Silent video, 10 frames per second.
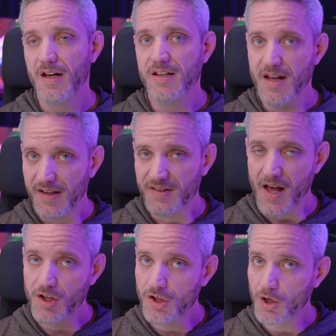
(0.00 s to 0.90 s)
Yes,
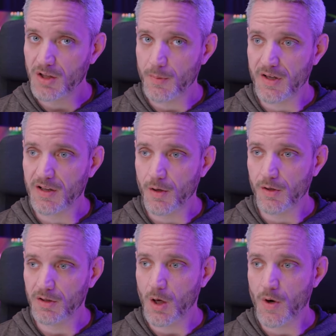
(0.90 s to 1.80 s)
I could go a little bit
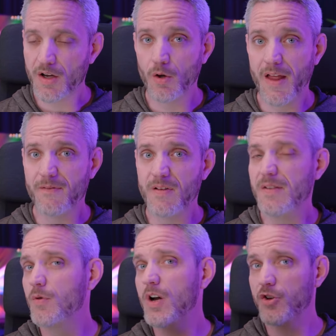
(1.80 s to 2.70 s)
lower. I could go like
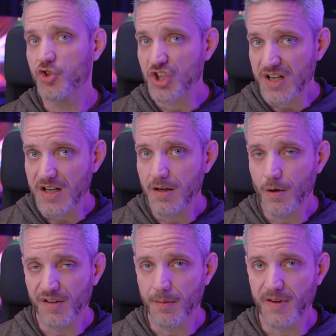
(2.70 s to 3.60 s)
5400G
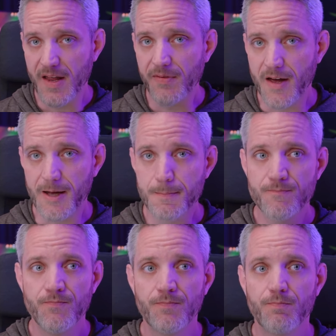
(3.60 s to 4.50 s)
or something like that.
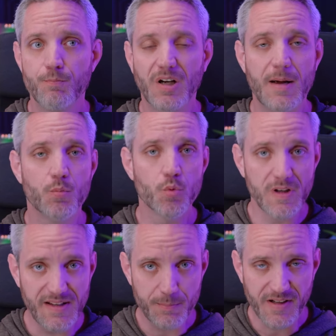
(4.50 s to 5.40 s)
But I'm
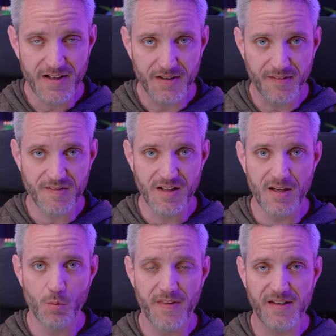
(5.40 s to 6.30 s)
really planning on
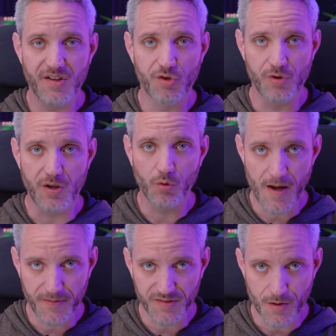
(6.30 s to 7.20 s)
sticking with a discrete
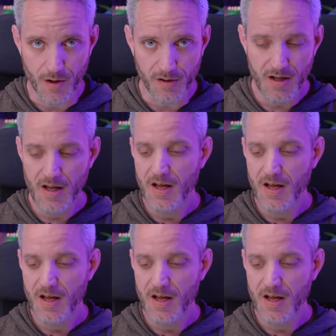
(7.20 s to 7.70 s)
graphics card